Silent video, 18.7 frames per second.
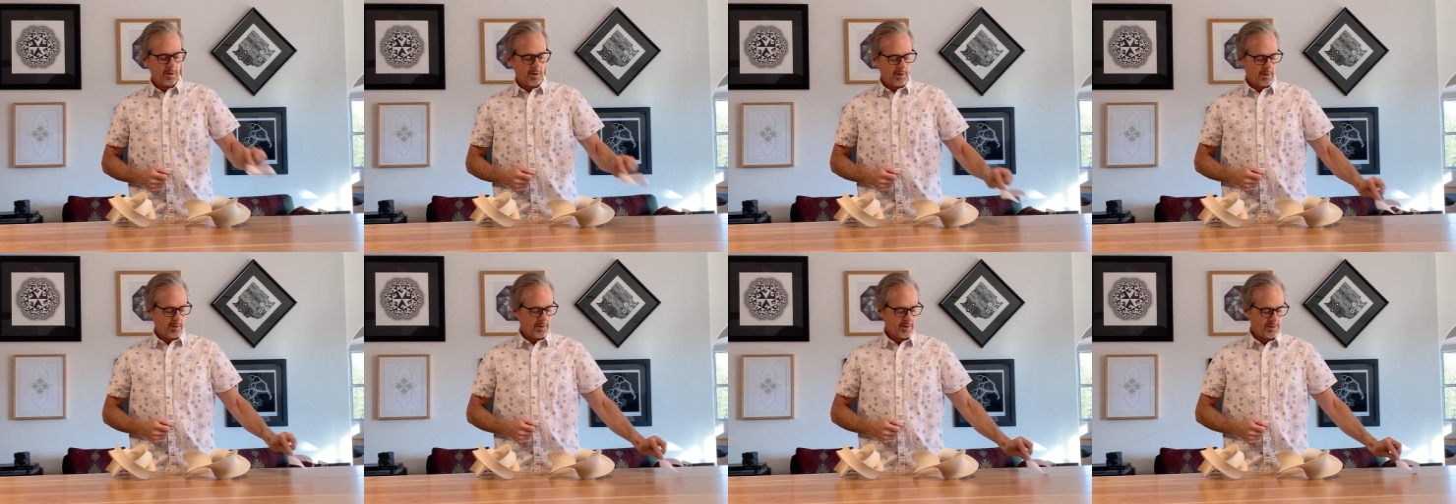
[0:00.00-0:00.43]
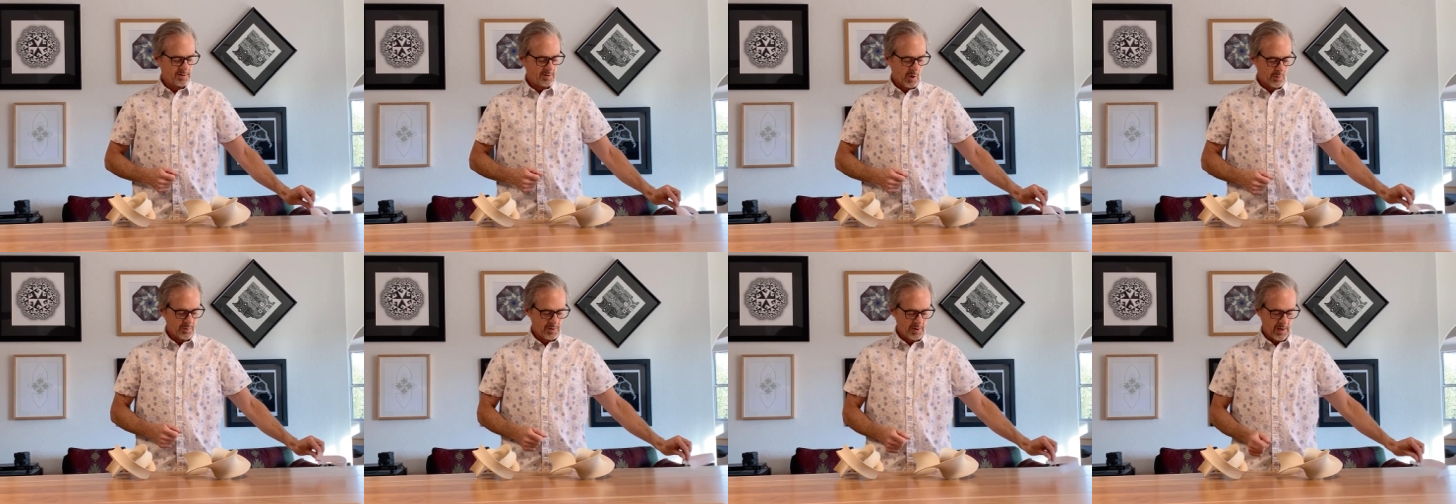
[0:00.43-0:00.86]
This
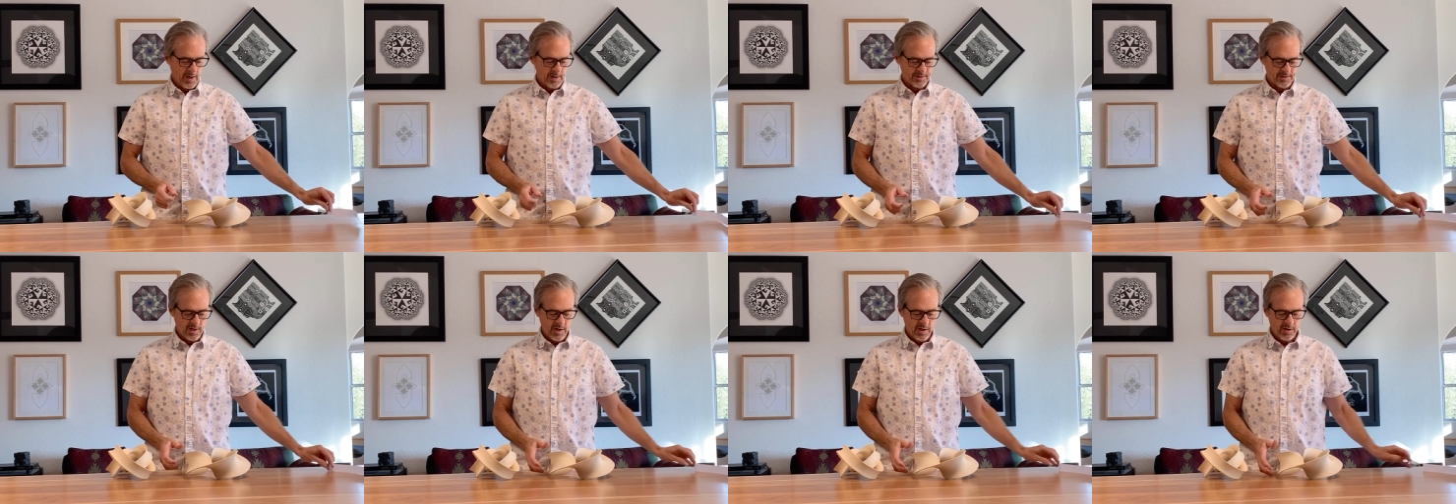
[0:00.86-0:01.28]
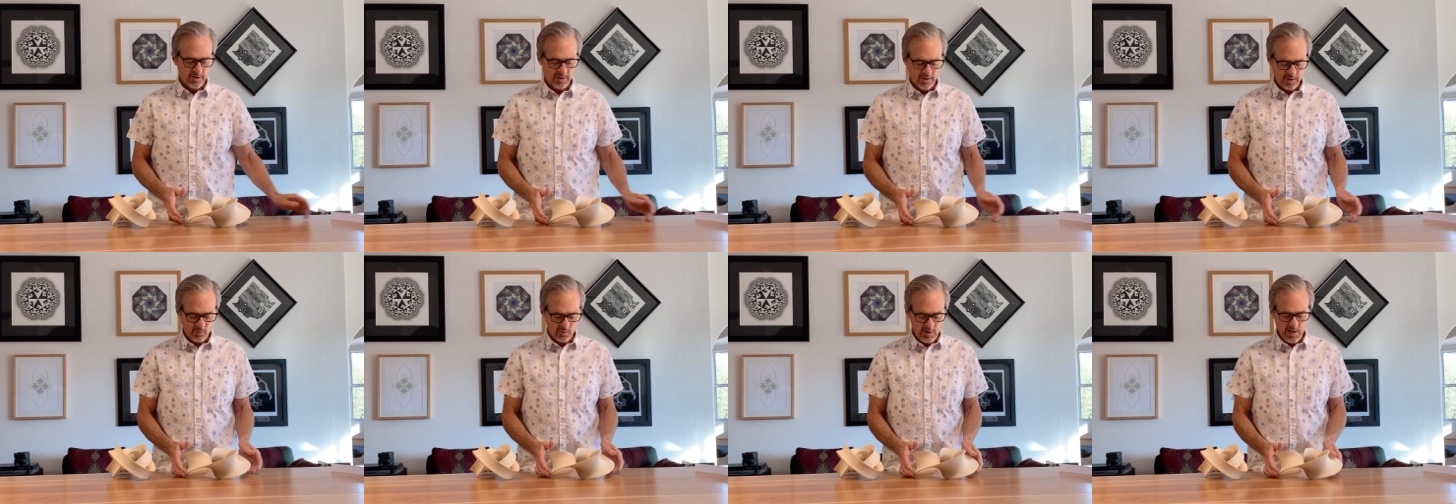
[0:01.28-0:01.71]
sculpture has
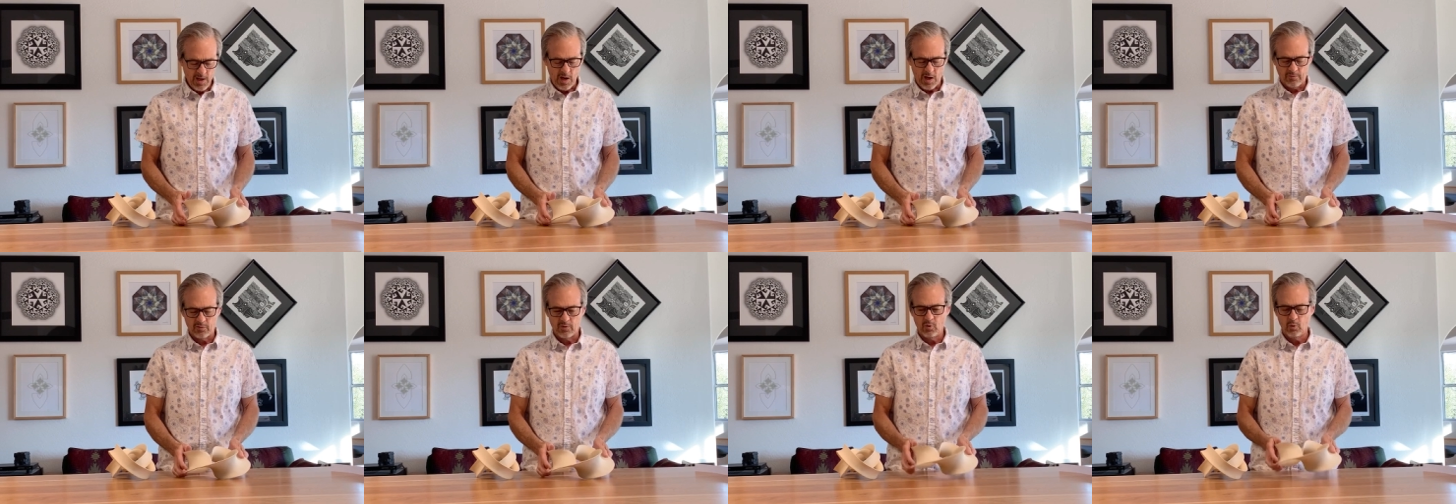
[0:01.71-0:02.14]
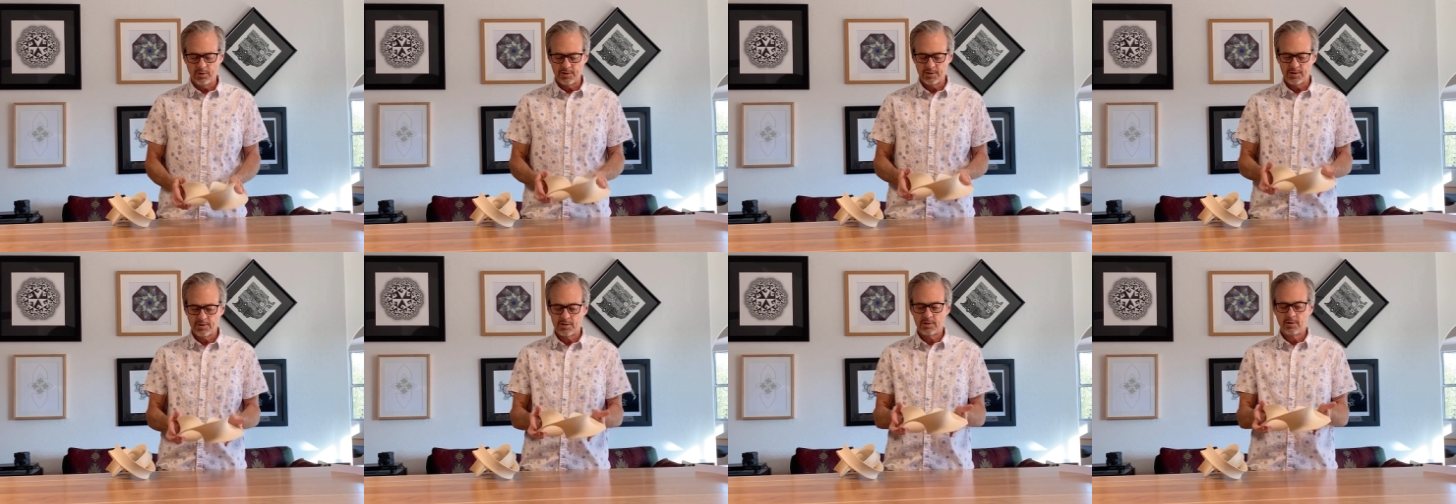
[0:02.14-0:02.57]
three half
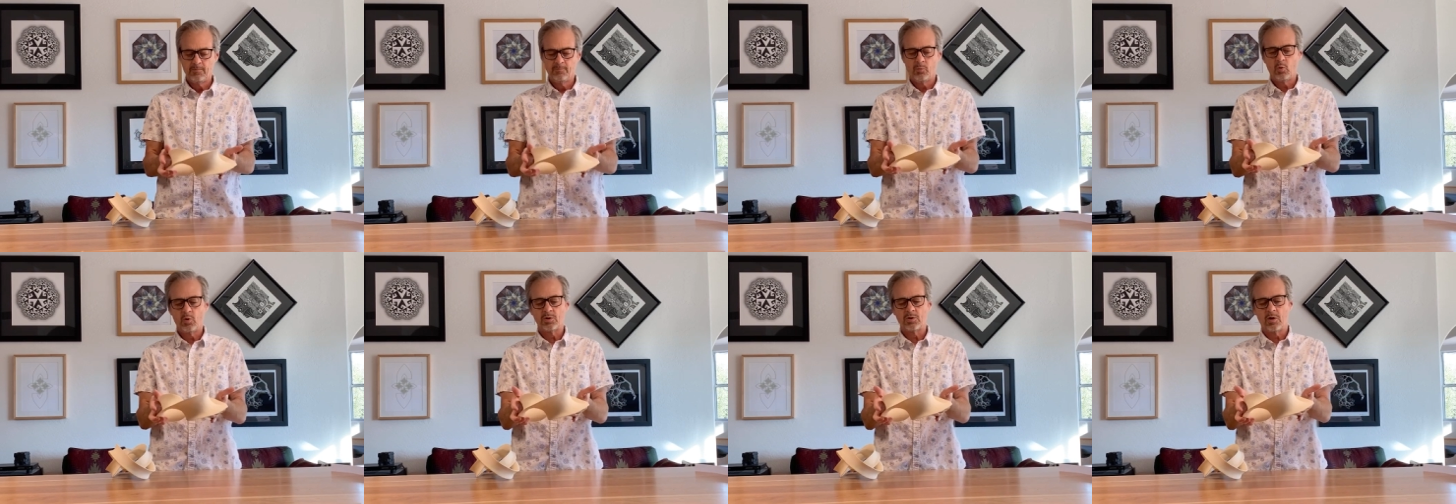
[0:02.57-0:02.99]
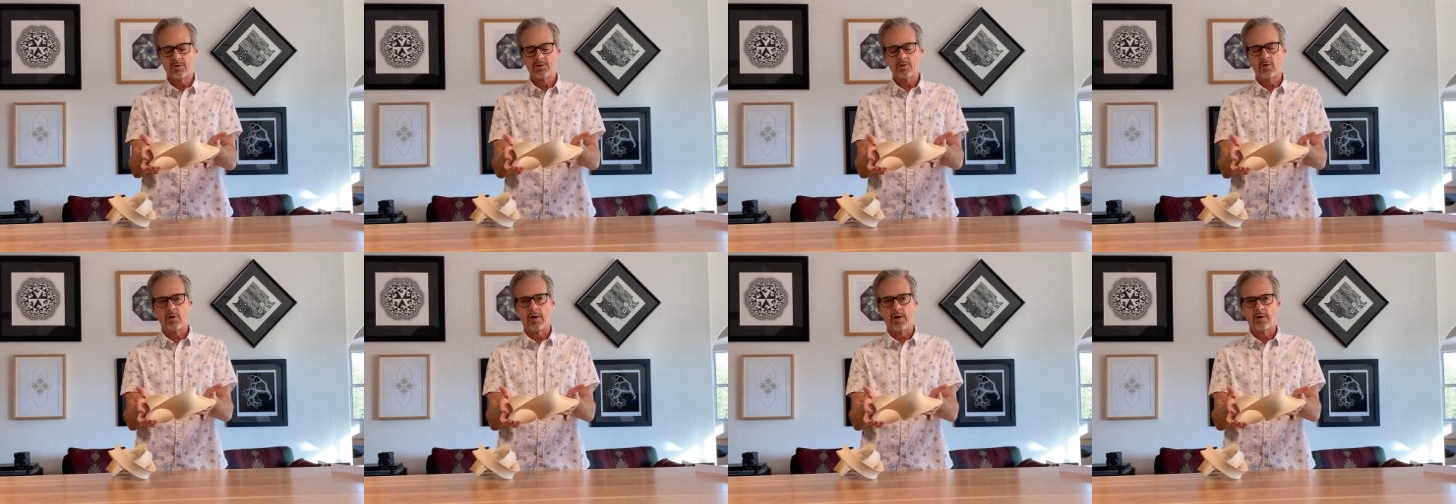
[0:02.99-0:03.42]
twists, which also
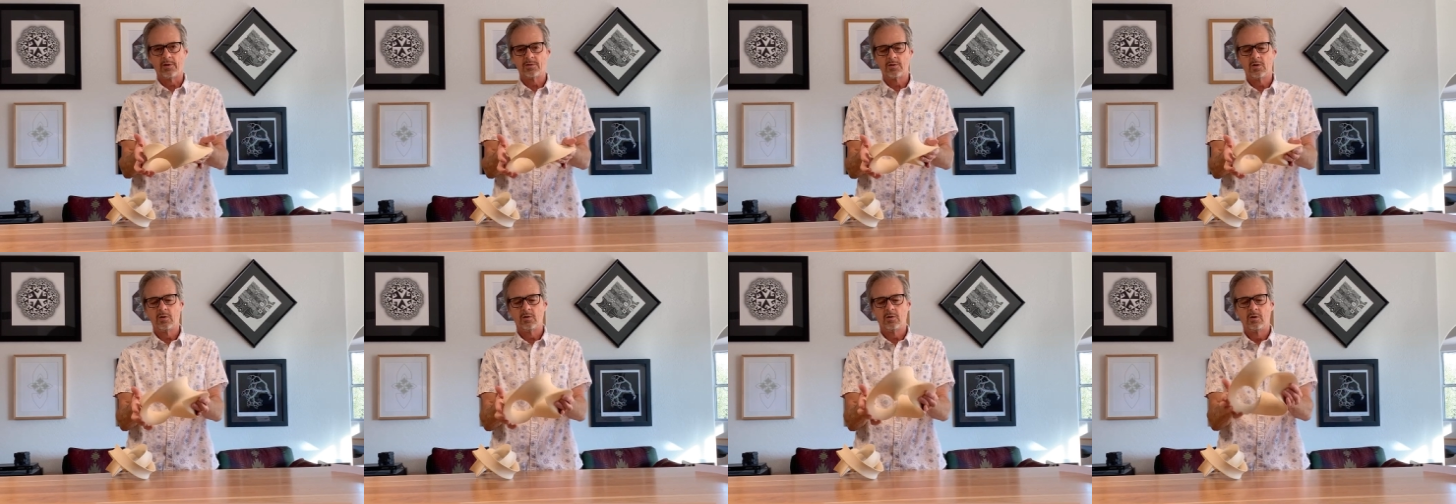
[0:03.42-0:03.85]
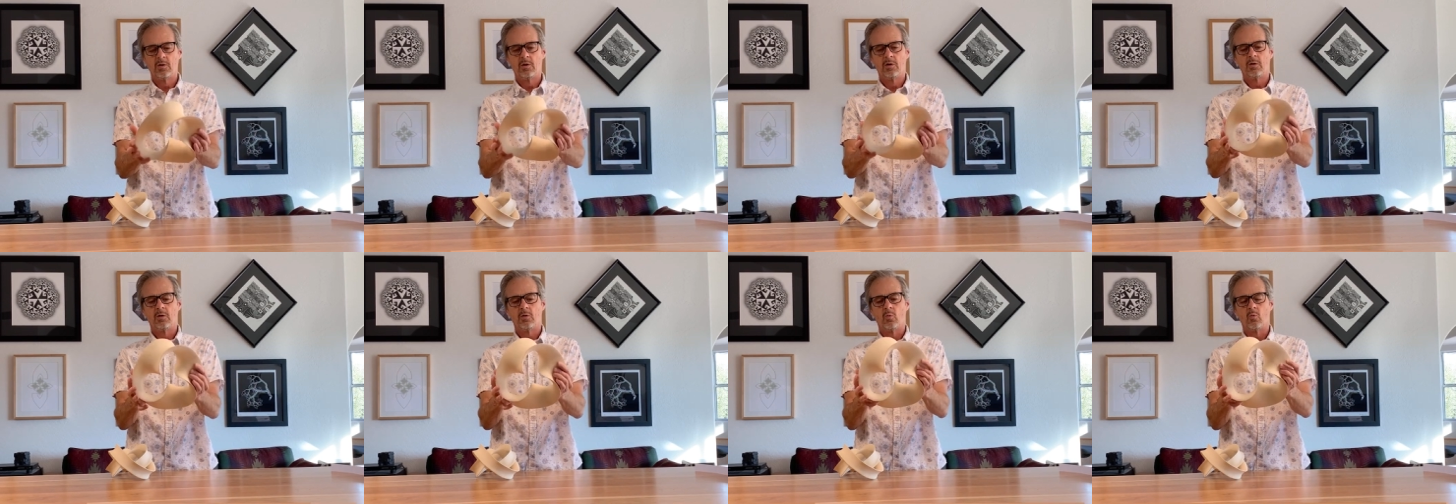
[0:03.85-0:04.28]
has
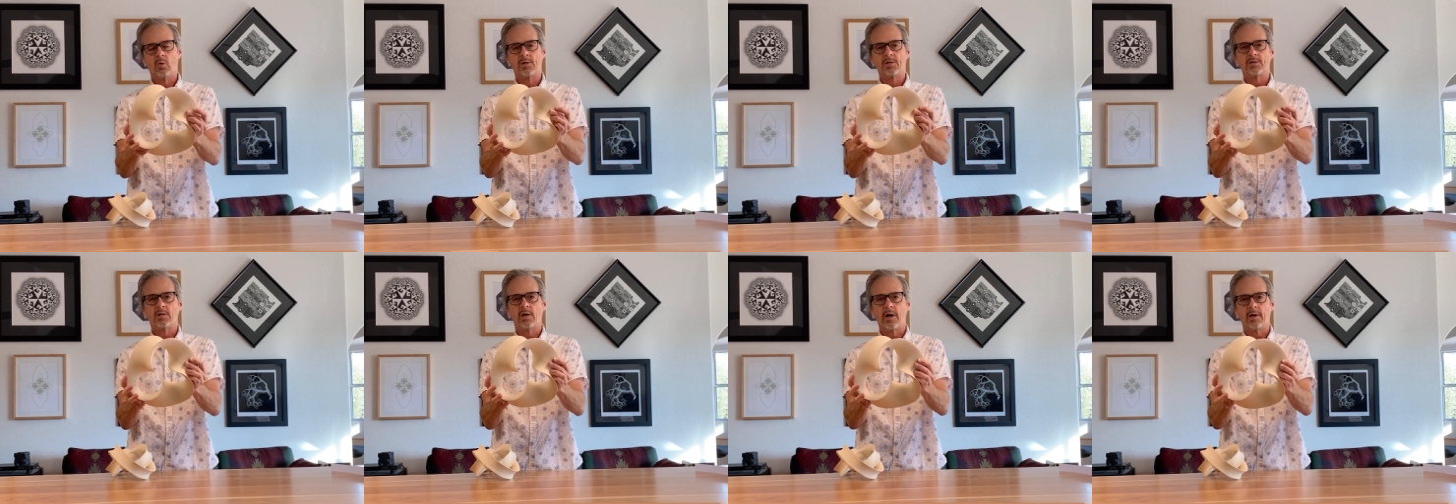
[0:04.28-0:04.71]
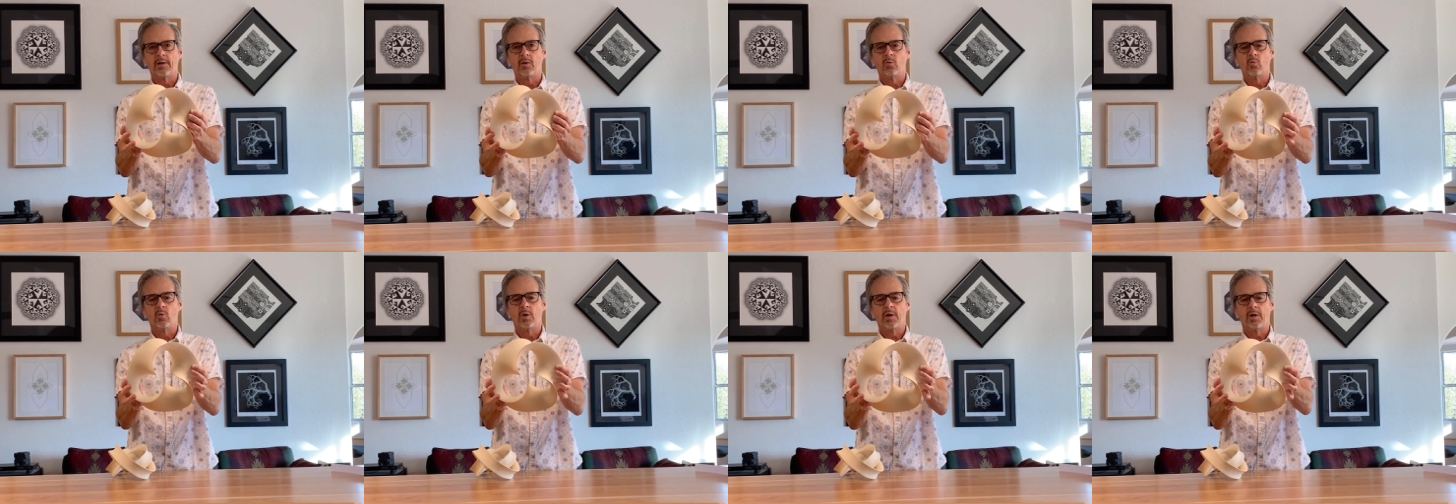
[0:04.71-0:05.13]
one side and
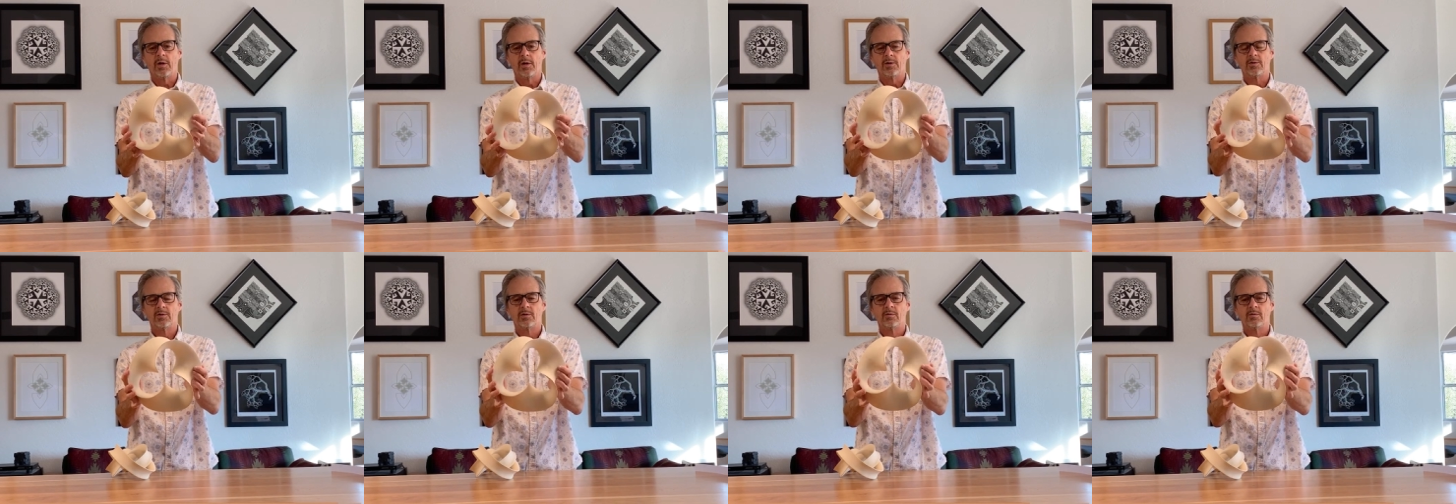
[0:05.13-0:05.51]
one edge.